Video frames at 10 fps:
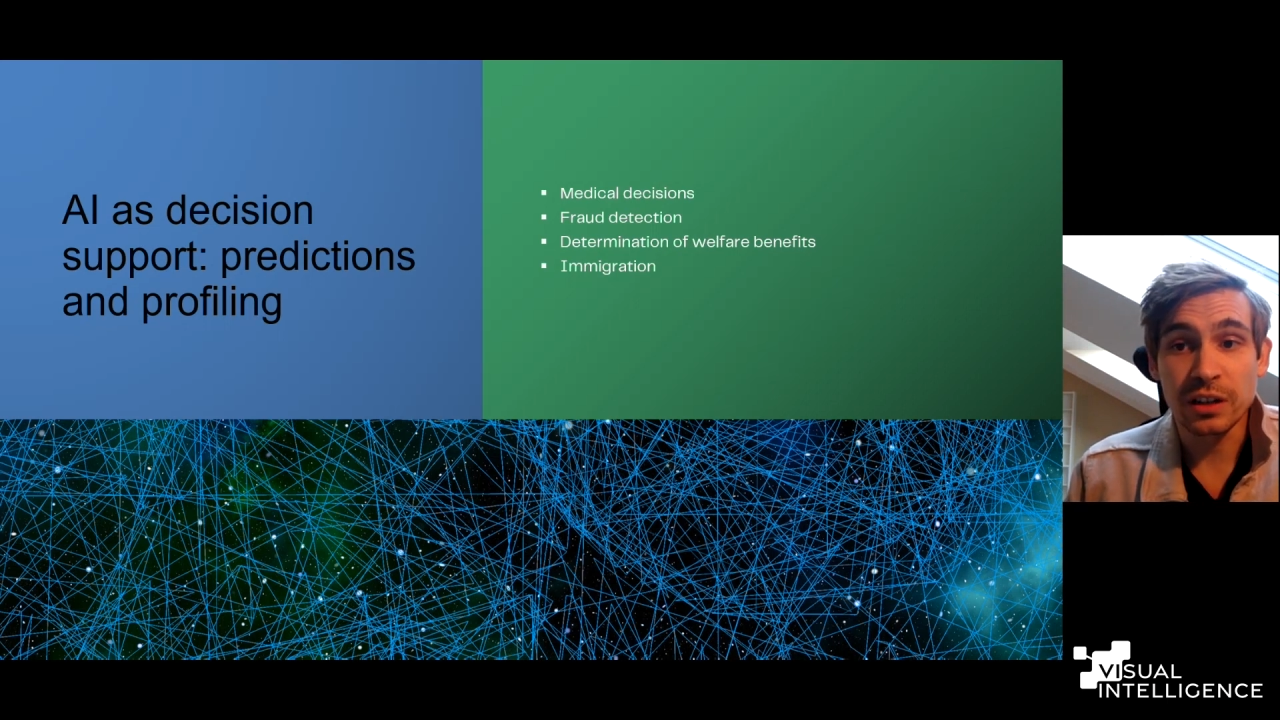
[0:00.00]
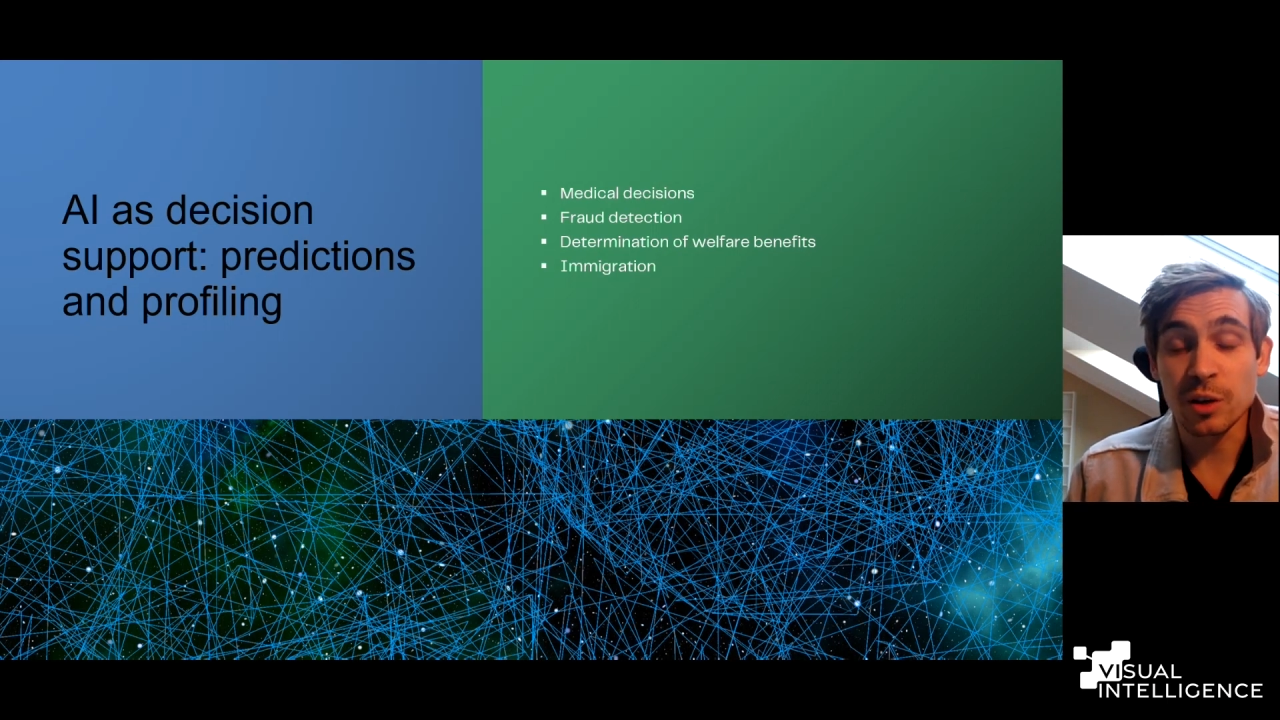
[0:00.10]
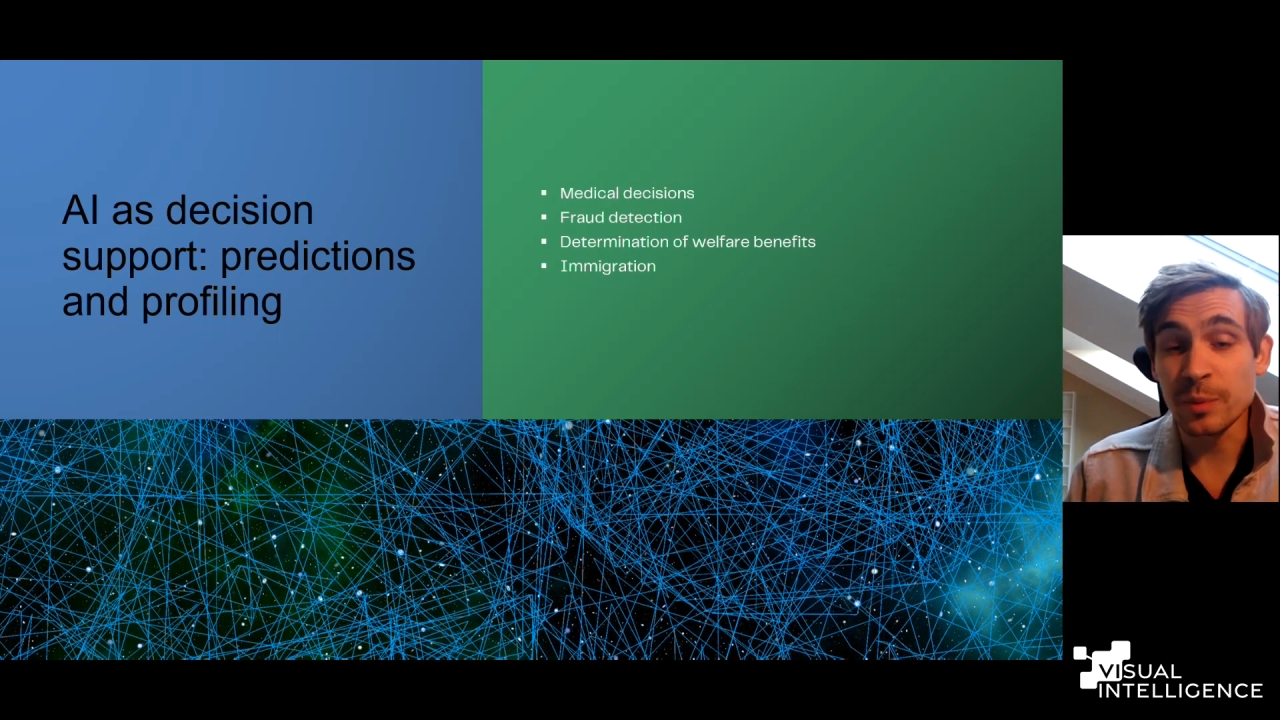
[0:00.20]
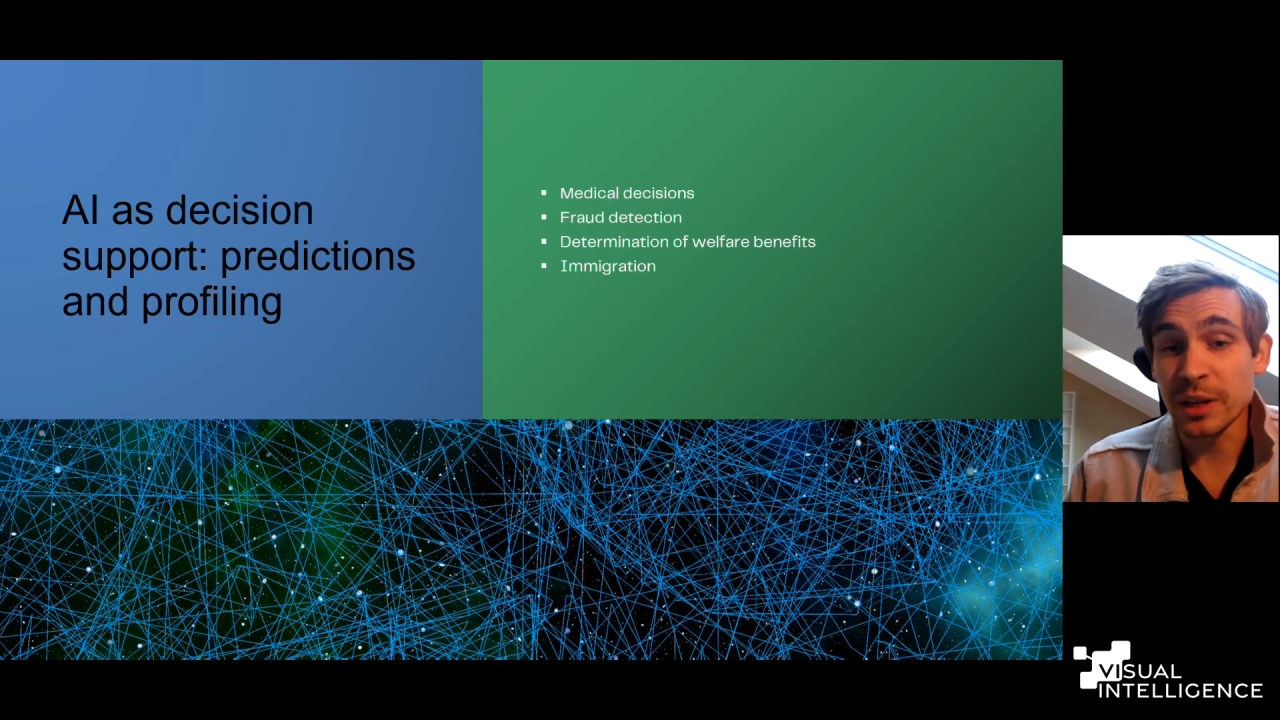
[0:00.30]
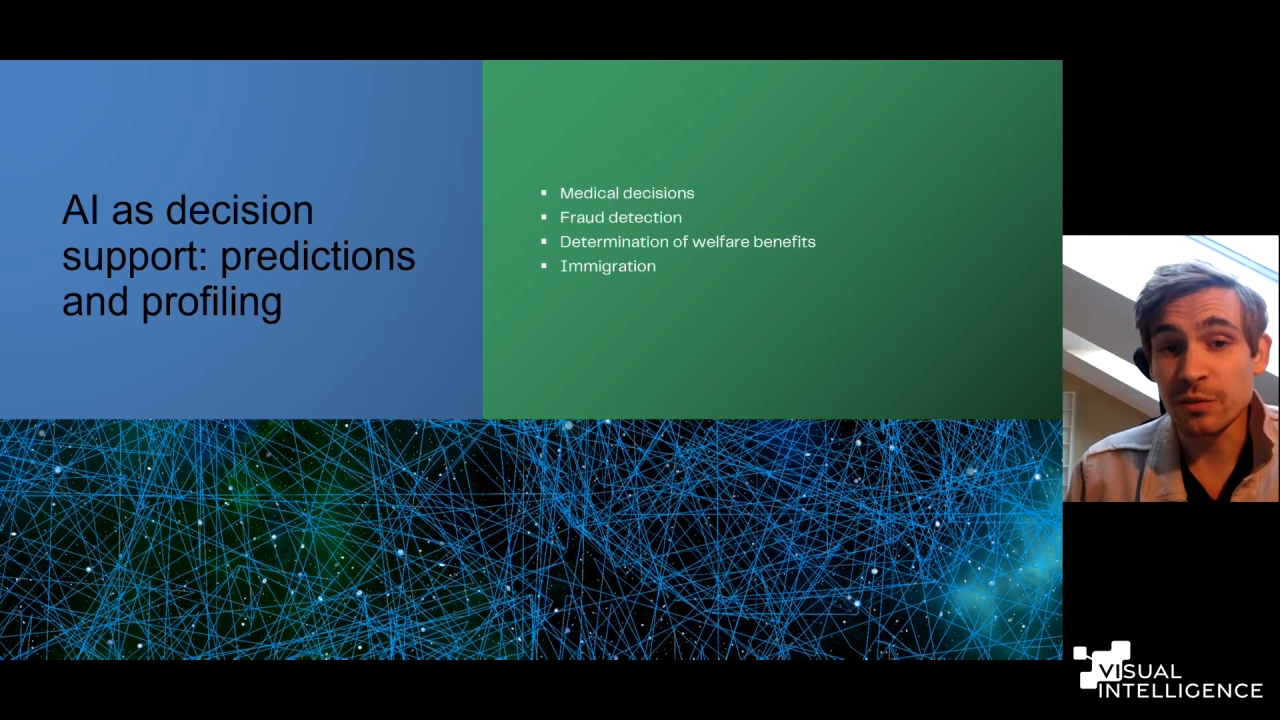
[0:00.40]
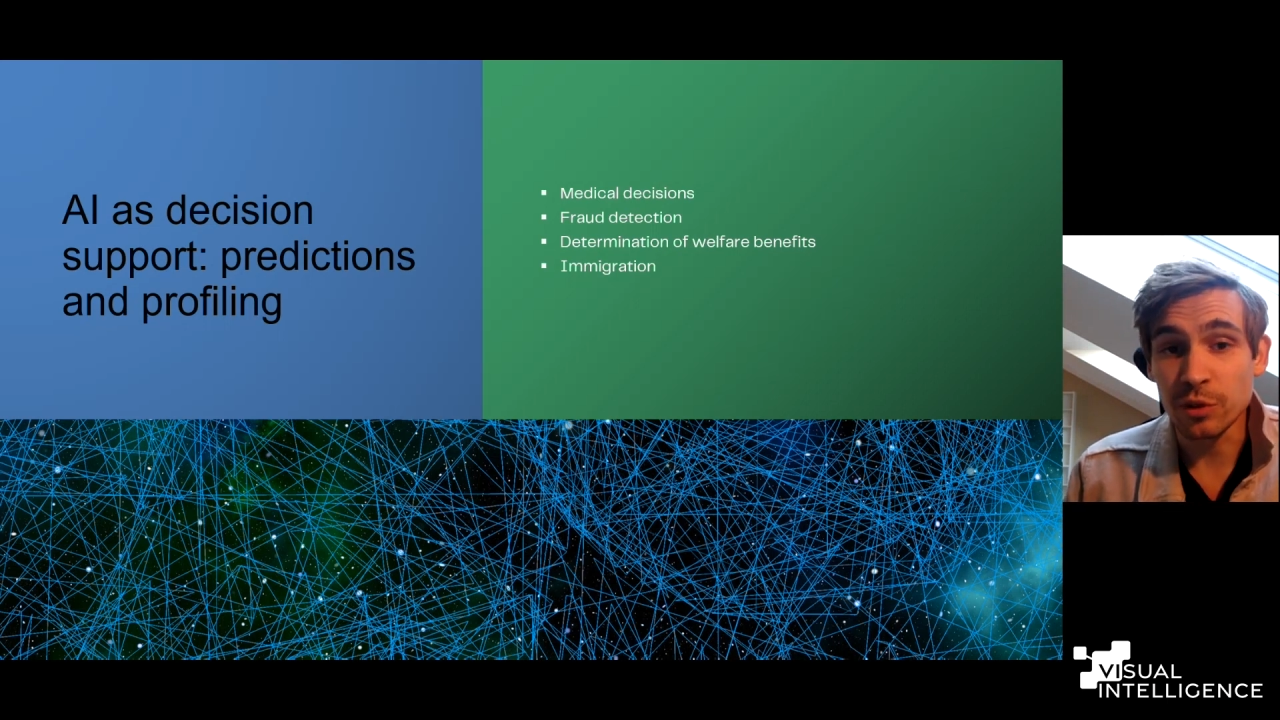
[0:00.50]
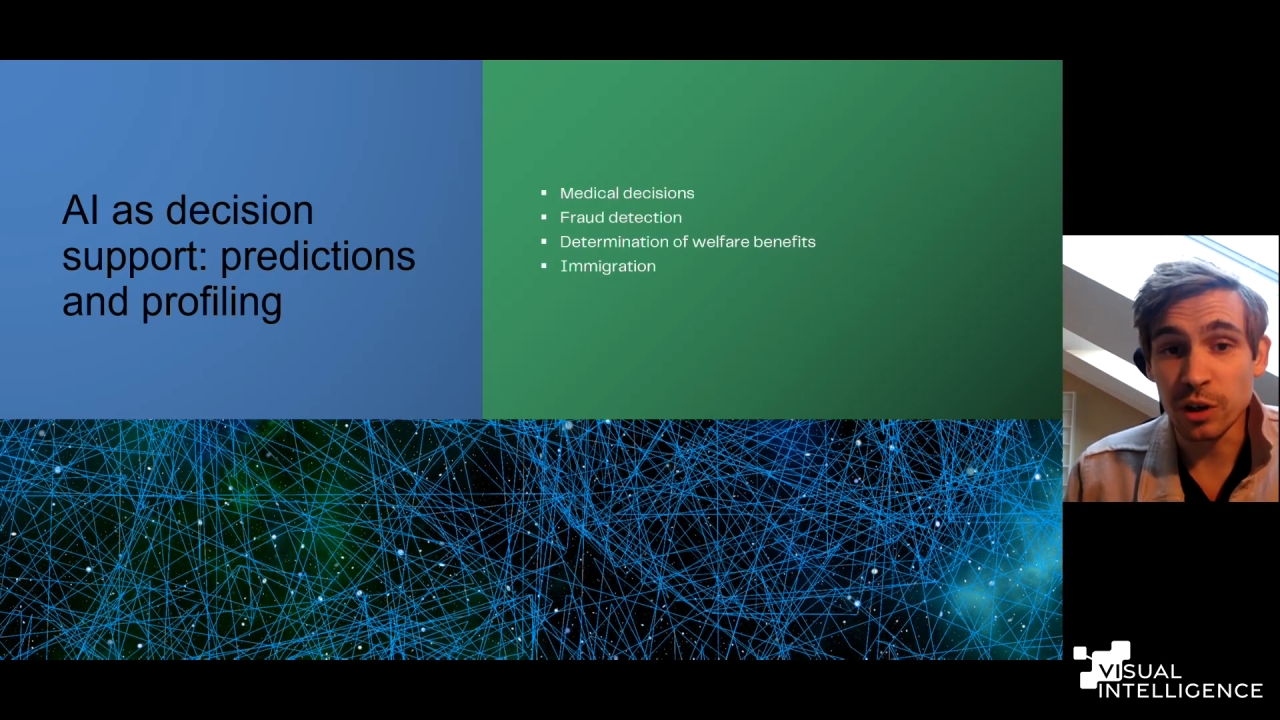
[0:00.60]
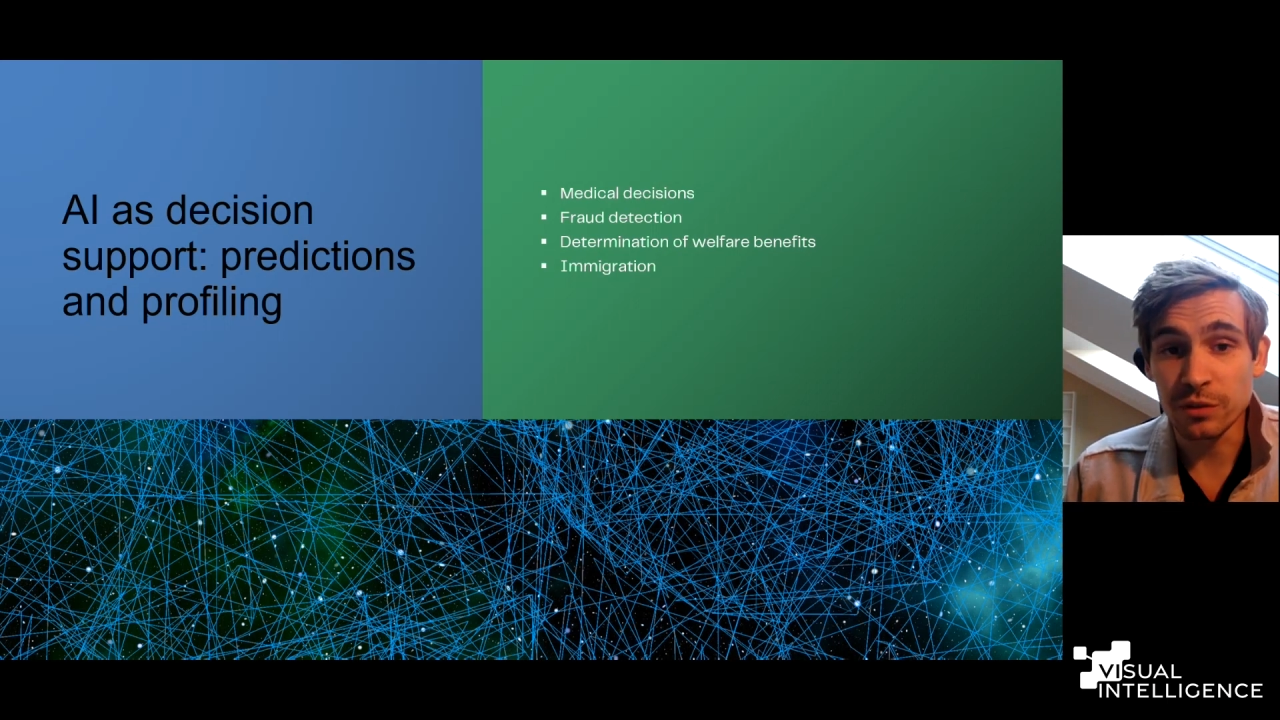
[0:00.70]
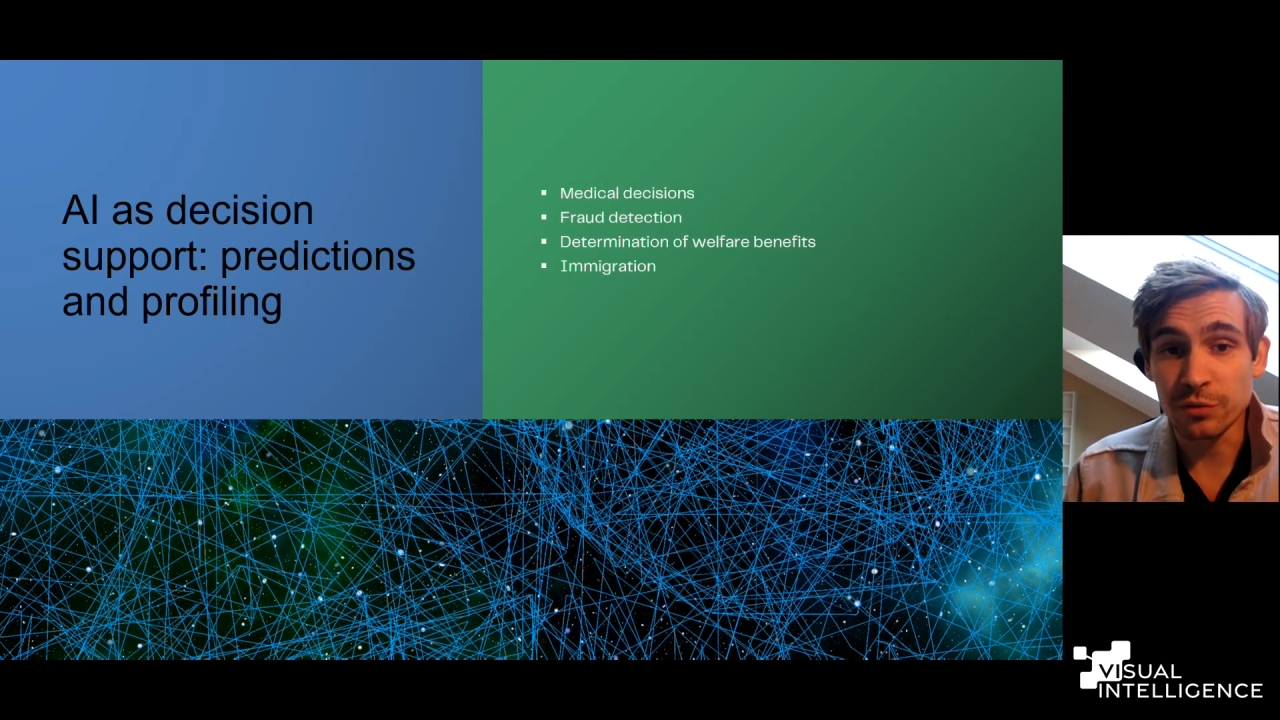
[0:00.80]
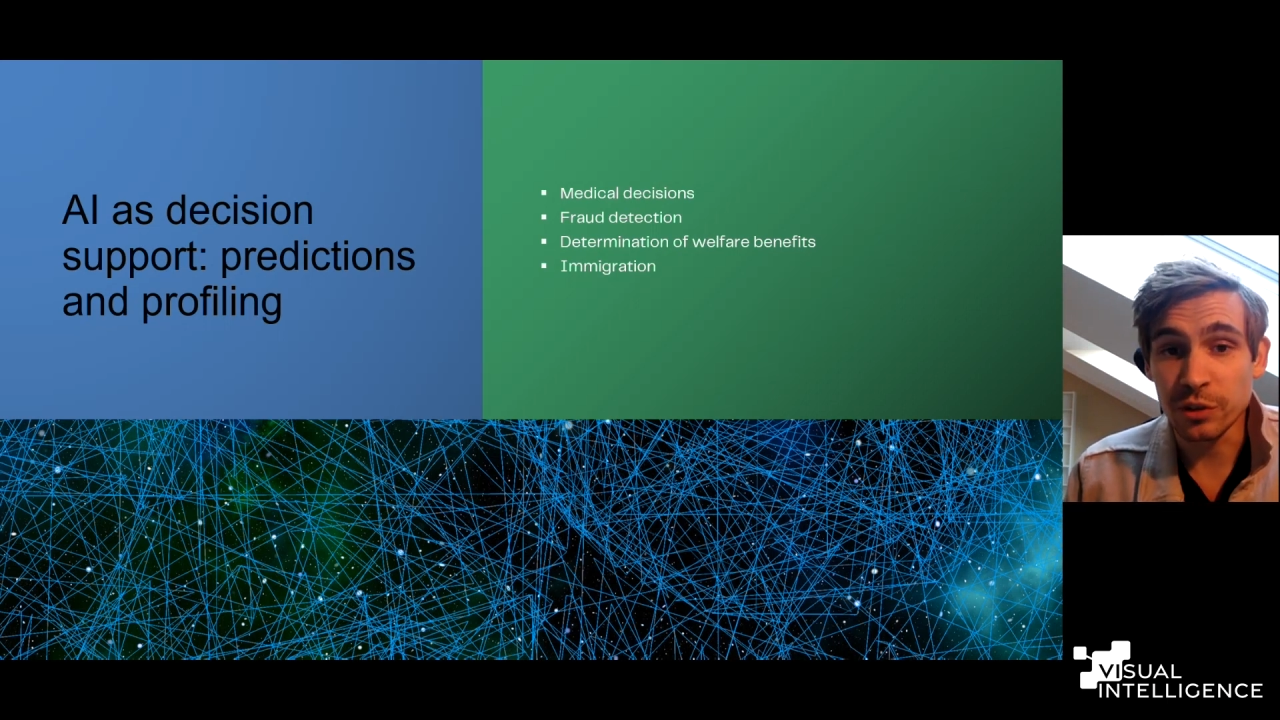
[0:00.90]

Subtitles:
committing fraud,